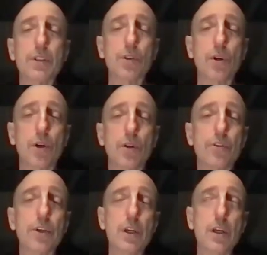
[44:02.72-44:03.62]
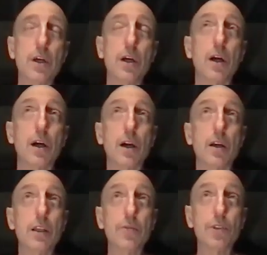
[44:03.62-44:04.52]
is called
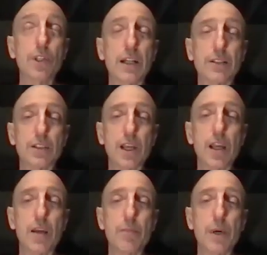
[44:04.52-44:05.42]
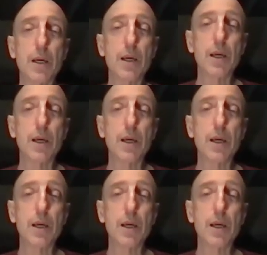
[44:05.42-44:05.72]
Evil Has a Name.